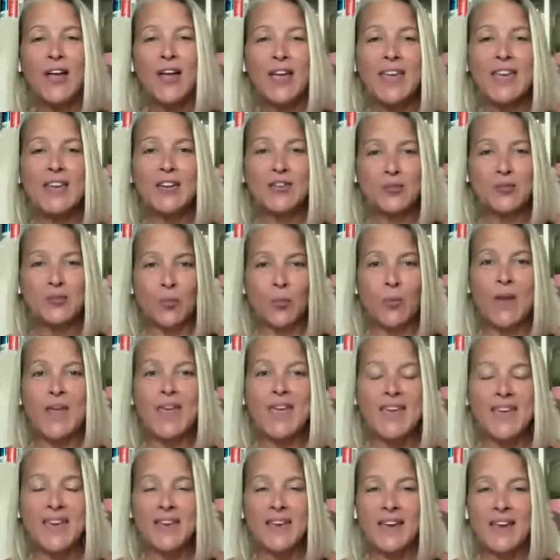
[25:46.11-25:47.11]
each
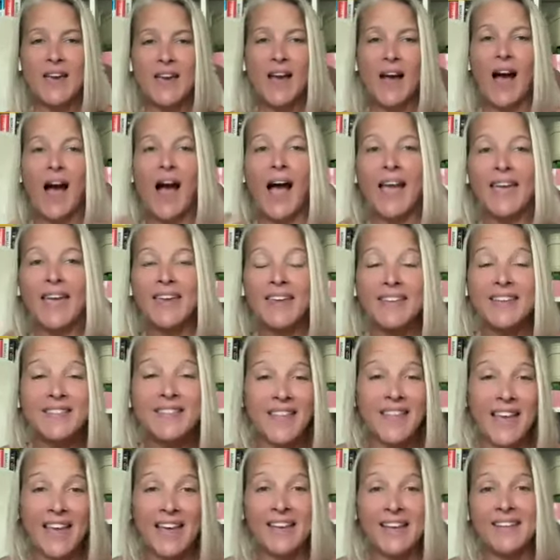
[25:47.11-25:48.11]
week, I
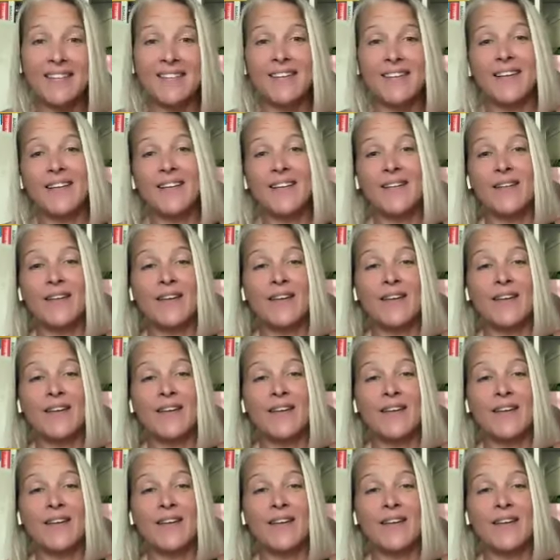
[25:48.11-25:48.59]
can then,